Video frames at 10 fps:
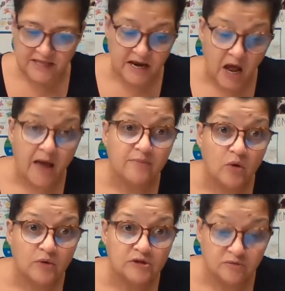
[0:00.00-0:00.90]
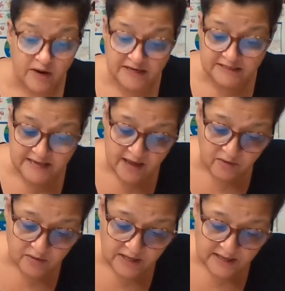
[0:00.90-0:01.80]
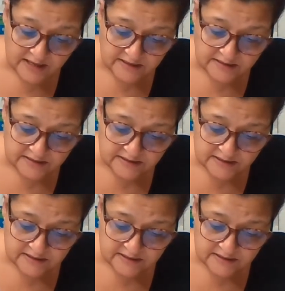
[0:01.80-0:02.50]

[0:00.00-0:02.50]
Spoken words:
that I'm going to write down is